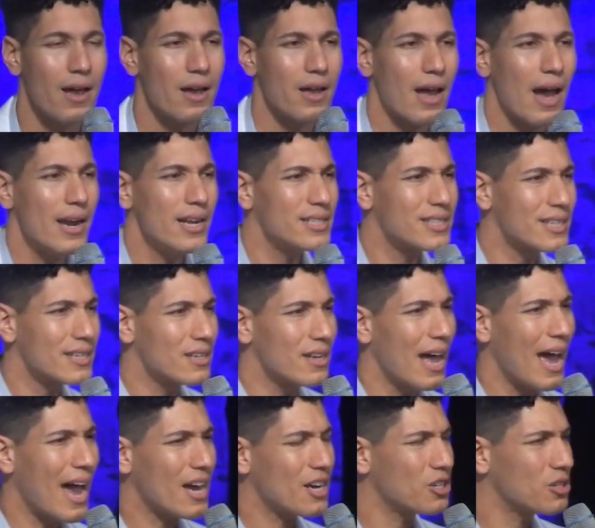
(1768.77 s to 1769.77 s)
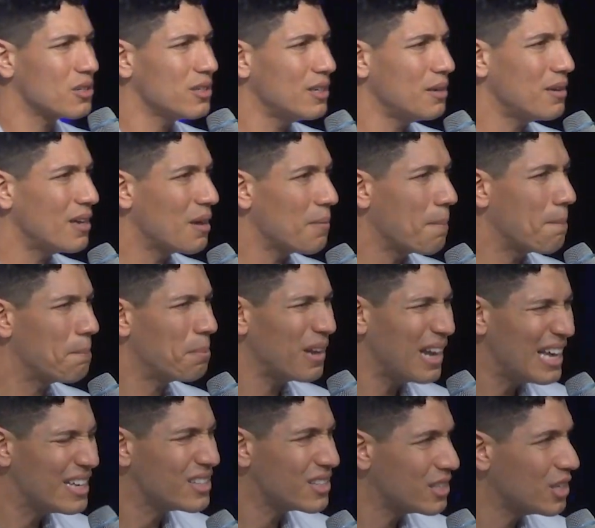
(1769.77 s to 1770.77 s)
God is actually
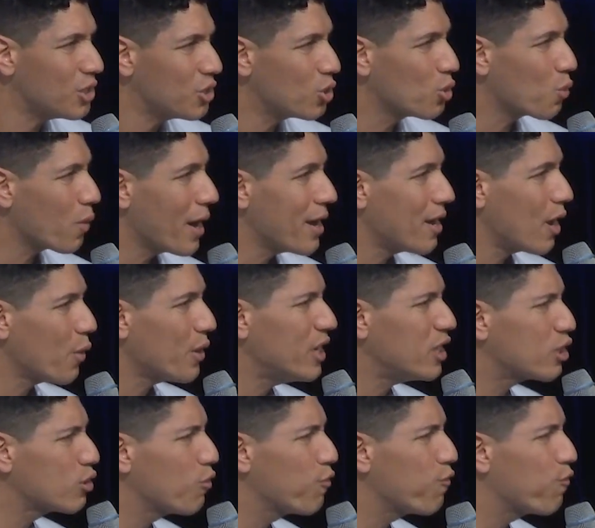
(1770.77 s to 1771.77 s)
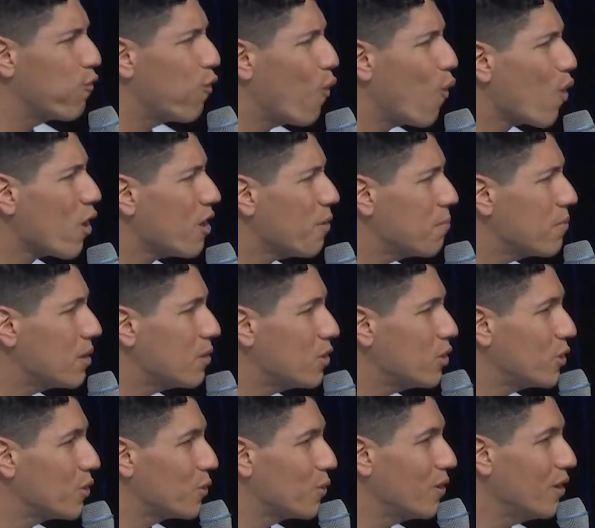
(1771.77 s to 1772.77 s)
blessing you right now. He's forming
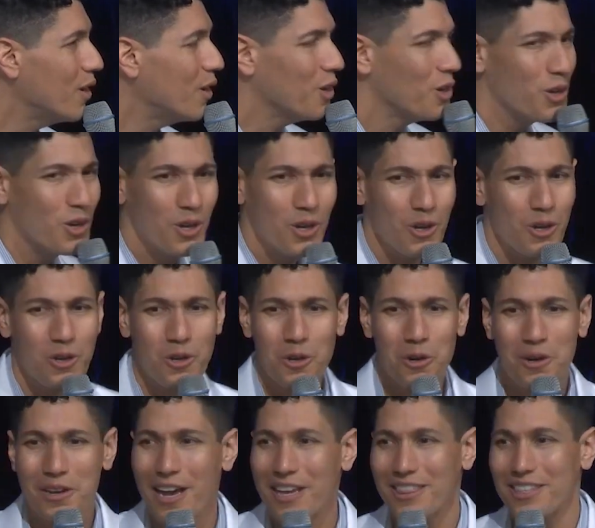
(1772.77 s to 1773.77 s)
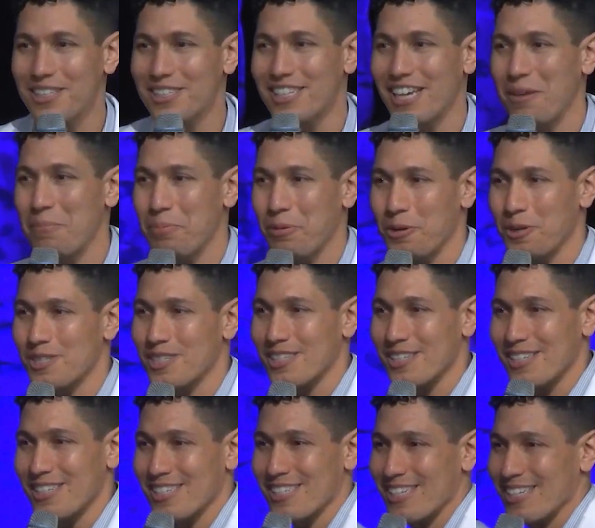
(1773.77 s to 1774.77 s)
you. You're not the same
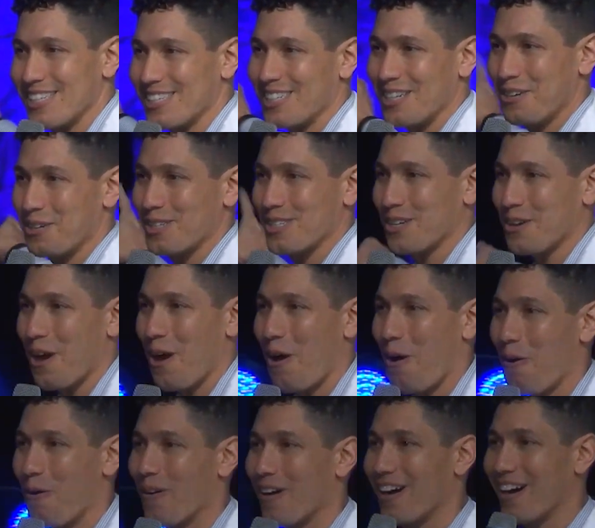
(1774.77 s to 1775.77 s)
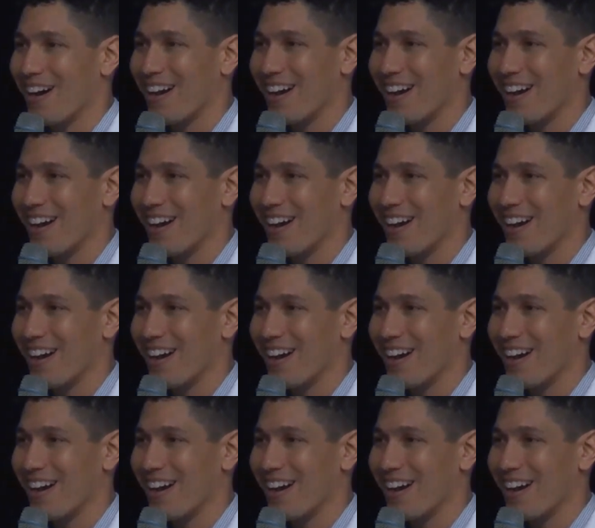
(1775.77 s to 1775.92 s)
person six years ago,